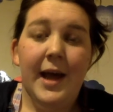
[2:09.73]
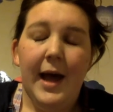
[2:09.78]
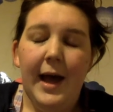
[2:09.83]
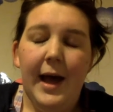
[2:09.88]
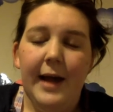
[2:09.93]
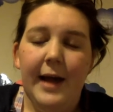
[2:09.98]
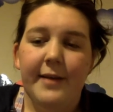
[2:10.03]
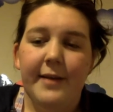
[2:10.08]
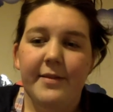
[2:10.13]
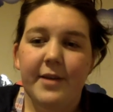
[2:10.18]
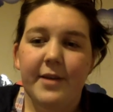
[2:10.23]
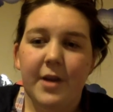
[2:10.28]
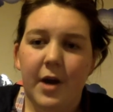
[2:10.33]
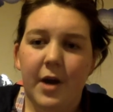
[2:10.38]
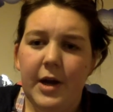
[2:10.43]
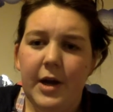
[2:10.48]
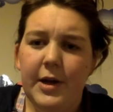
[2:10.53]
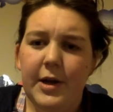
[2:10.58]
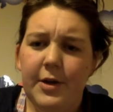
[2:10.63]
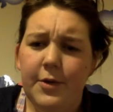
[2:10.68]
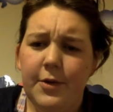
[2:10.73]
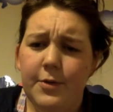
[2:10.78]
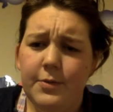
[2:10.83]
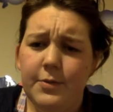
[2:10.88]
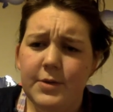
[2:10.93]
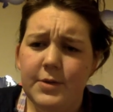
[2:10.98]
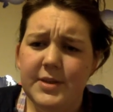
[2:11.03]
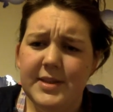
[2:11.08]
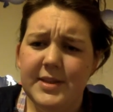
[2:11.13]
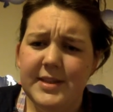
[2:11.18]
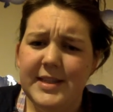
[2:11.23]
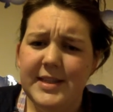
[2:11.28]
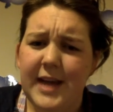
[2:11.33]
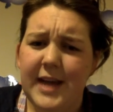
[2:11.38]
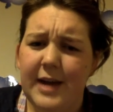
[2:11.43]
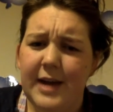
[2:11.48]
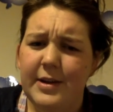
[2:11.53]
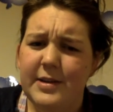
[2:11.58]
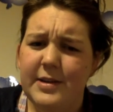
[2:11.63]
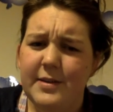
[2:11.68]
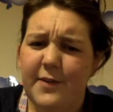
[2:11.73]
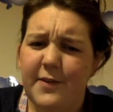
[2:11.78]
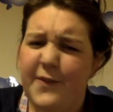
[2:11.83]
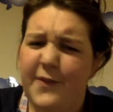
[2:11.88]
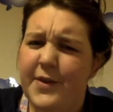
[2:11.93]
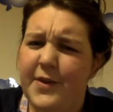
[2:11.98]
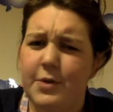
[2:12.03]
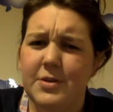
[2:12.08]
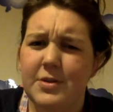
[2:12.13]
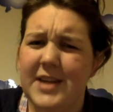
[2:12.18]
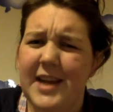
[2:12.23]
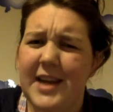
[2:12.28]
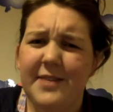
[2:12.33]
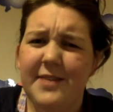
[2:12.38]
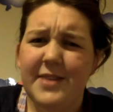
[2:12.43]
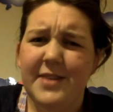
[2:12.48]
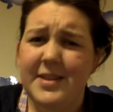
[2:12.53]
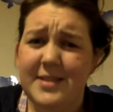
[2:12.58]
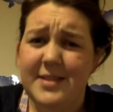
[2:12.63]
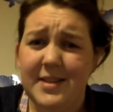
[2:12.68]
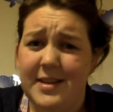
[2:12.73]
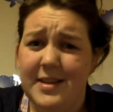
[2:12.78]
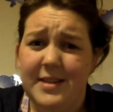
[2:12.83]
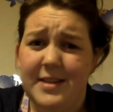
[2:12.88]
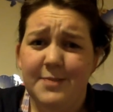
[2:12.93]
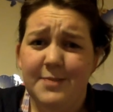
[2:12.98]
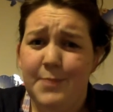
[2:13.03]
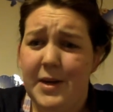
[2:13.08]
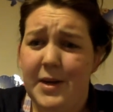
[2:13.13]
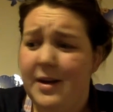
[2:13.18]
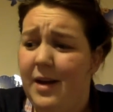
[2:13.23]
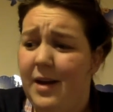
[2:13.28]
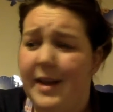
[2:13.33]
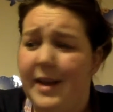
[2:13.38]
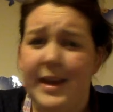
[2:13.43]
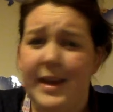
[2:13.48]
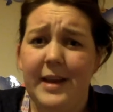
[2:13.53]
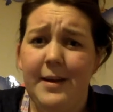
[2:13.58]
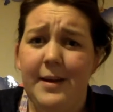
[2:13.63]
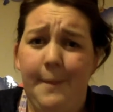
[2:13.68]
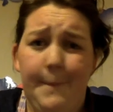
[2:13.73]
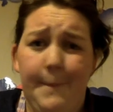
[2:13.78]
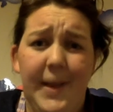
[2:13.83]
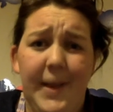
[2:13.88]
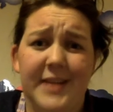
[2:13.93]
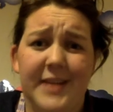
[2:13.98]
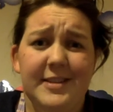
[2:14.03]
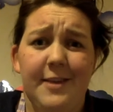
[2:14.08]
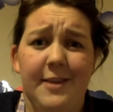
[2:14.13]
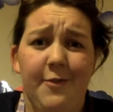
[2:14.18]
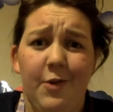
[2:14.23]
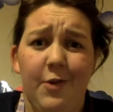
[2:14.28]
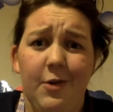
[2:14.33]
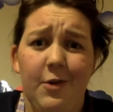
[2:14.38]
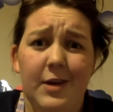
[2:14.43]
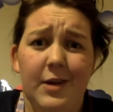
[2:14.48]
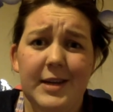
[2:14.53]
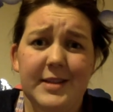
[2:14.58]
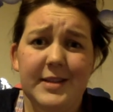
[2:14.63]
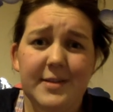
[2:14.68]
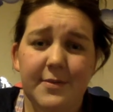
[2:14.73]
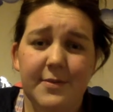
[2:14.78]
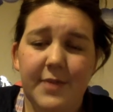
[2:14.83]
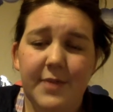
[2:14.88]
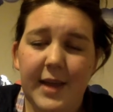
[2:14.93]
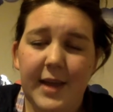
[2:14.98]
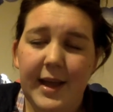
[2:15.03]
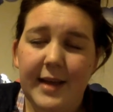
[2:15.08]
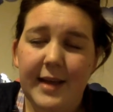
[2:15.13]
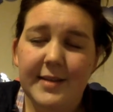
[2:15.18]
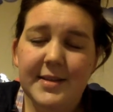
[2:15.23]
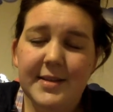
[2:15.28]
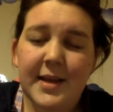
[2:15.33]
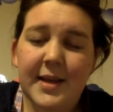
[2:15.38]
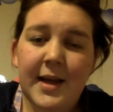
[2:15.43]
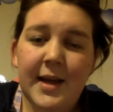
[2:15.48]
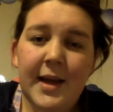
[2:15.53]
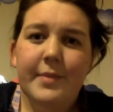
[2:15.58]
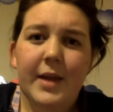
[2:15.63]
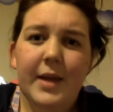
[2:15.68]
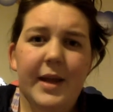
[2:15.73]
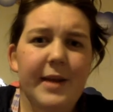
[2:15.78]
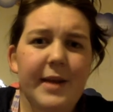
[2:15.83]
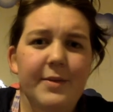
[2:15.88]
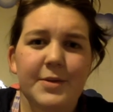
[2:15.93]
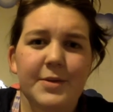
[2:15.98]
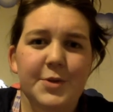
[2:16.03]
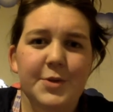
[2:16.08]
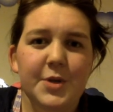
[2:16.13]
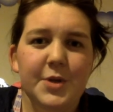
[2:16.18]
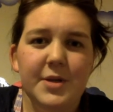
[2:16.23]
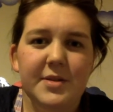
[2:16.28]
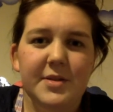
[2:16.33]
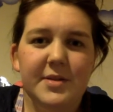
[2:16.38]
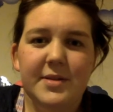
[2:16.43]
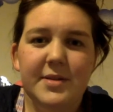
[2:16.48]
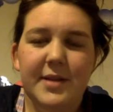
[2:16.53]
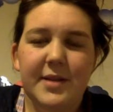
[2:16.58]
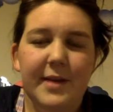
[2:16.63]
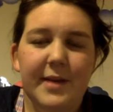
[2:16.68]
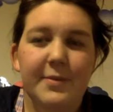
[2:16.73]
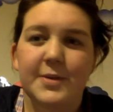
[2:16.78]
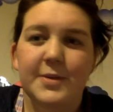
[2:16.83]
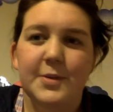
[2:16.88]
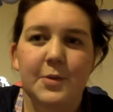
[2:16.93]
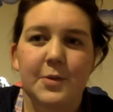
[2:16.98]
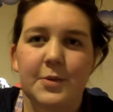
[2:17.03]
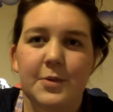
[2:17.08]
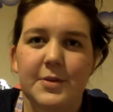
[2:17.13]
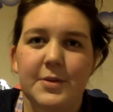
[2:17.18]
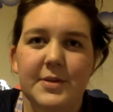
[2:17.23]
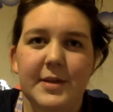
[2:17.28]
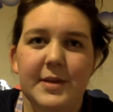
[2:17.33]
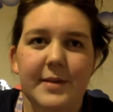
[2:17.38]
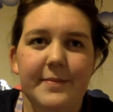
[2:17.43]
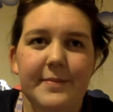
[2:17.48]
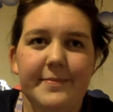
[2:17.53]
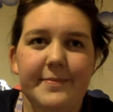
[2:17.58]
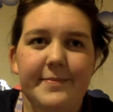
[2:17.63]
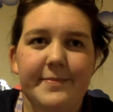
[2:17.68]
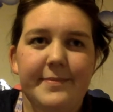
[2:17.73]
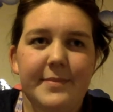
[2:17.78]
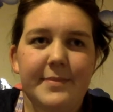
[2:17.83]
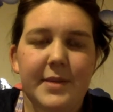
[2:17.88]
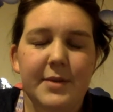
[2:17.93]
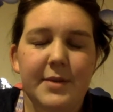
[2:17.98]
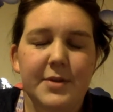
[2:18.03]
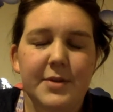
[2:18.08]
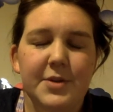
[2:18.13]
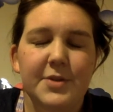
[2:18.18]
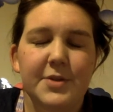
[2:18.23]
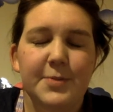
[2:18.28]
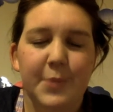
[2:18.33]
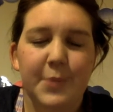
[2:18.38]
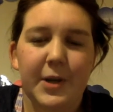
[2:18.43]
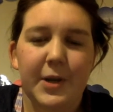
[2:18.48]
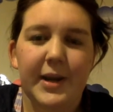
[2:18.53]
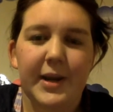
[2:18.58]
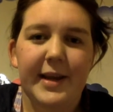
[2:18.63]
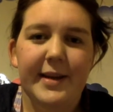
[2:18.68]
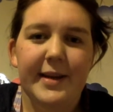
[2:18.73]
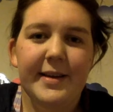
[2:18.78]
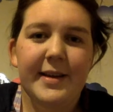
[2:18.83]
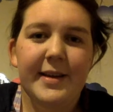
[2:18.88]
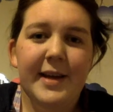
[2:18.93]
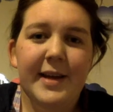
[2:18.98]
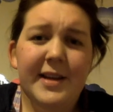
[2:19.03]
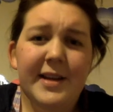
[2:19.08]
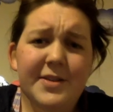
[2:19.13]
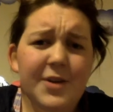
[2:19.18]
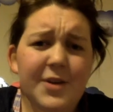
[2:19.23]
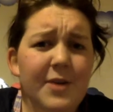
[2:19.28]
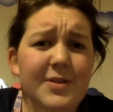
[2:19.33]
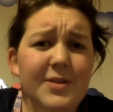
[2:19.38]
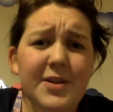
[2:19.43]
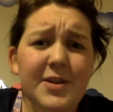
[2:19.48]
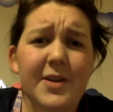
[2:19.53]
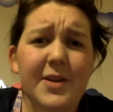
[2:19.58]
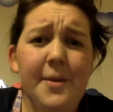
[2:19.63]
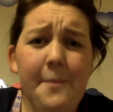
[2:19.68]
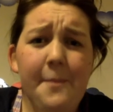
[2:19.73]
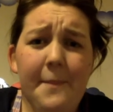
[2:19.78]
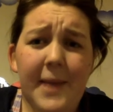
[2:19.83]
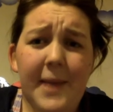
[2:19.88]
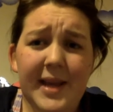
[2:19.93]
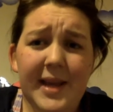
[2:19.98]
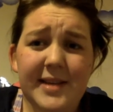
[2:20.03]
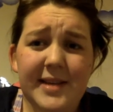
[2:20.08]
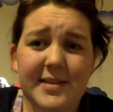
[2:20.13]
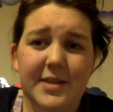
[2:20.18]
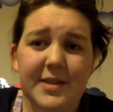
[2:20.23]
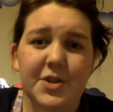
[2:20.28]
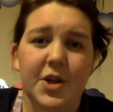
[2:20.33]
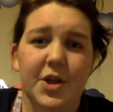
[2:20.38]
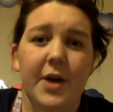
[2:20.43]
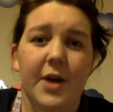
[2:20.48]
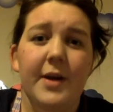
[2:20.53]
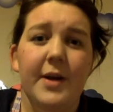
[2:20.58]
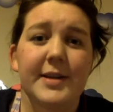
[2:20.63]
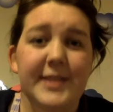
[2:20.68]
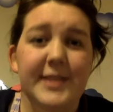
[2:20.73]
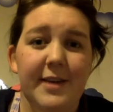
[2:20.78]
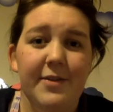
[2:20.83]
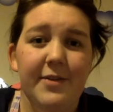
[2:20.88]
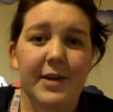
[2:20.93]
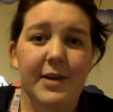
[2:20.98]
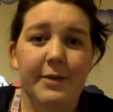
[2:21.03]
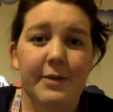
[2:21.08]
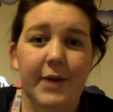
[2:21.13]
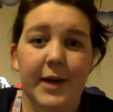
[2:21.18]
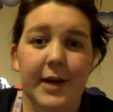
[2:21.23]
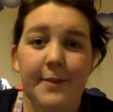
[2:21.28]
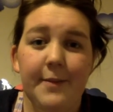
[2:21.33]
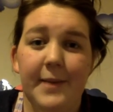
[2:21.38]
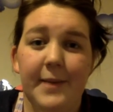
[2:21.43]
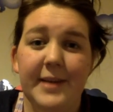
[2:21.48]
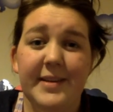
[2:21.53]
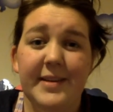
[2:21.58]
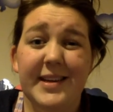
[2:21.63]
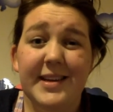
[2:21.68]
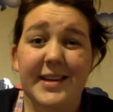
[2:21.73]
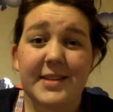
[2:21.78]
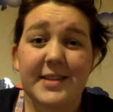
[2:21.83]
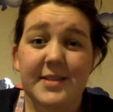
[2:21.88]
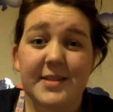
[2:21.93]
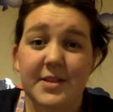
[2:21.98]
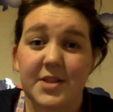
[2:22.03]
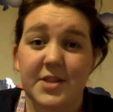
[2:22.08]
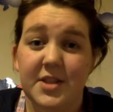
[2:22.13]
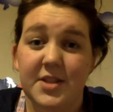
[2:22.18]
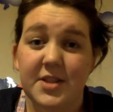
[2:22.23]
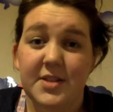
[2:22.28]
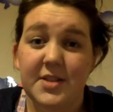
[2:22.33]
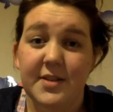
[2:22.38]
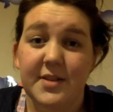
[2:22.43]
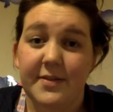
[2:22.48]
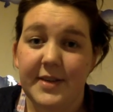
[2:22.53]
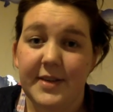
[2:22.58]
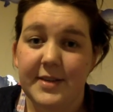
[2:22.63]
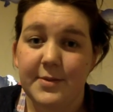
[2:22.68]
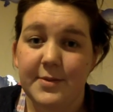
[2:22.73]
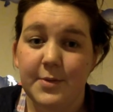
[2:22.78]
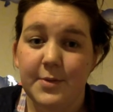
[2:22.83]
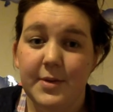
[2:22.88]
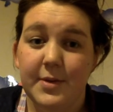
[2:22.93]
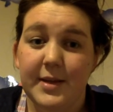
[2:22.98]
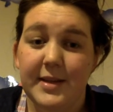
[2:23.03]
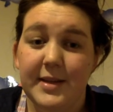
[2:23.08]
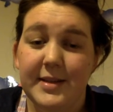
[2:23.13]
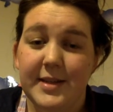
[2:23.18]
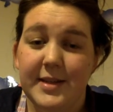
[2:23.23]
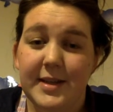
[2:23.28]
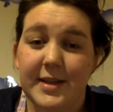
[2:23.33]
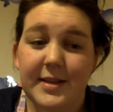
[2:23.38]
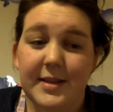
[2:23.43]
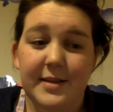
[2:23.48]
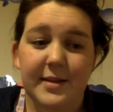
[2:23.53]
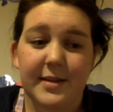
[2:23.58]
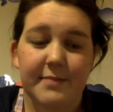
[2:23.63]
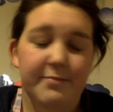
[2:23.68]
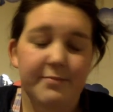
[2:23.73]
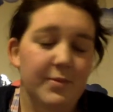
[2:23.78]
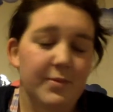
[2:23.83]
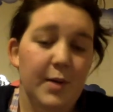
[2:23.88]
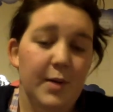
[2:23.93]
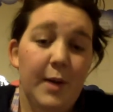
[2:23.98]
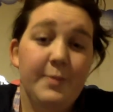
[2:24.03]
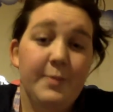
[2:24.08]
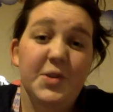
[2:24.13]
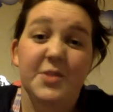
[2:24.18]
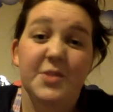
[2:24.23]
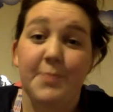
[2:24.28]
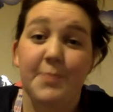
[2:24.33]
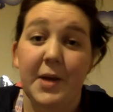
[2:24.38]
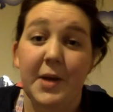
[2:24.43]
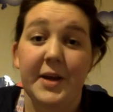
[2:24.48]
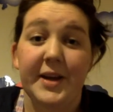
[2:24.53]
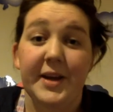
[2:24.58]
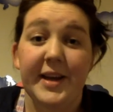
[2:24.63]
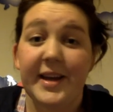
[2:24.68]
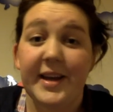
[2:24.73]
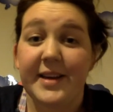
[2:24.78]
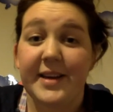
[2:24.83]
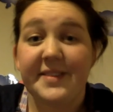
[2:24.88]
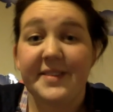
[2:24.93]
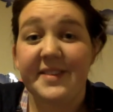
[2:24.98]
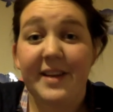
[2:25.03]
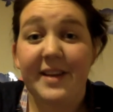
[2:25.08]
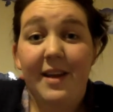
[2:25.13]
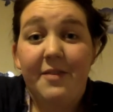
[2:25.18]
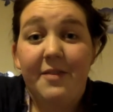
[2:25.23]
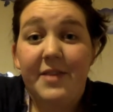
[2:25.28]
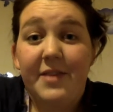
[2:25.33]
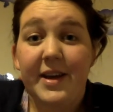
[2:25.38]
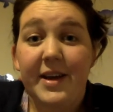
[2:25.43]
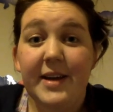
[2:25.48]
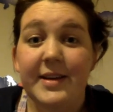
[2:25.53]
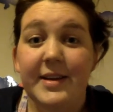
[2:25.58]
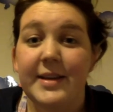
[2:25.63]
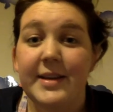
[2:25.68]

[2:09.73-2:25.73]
And the guy who was the dad is Phil Davis, and he's been like in a massive long list of things. He was awesome. It was just brilliant. So it's an amazing show. I definitely recommend it. It's at Chichester Festival Theatre. I'm just plugging it because I love it,